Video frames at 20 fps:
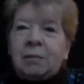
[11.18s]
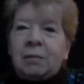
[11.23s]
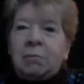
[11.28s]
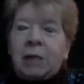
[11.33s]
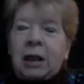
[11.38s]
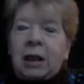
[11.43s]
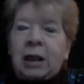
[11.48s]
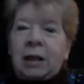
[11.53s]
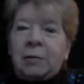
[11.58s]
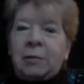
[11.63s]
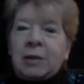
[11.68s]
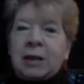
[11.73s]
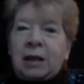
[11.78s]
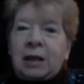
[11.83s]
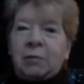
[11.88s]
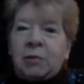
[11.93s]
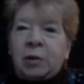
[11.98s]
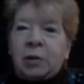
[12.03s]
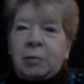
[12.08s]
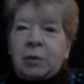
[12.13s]
My name is
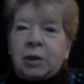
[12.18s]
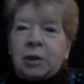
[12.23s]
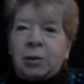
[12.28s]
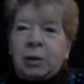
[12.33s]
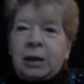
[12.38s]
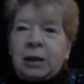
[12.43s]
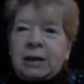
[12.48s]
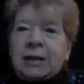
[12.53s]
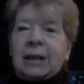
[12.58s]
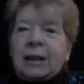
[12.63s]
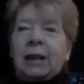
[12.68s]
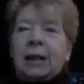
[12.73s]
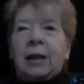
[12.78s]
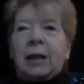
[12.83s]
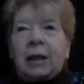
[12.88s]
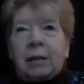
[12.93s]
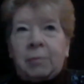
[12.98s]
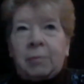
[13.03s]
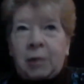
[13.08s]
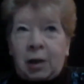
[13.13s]
Anne Marie Matulis.
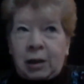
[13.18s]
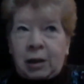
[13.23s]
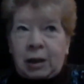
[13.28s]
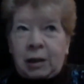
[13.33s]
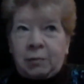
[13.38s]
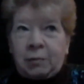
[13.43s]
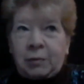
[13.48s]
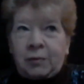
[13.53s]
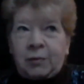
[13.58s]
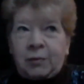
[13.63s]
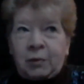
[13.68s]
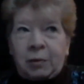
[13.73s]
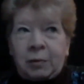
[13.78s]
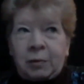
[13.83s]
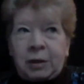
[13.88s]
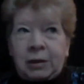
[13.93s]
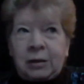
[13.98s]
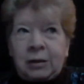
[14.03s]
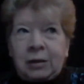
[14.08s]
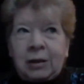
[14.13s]
I am not April
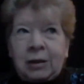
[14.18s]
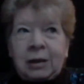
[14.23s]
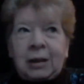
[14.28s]
Foreman.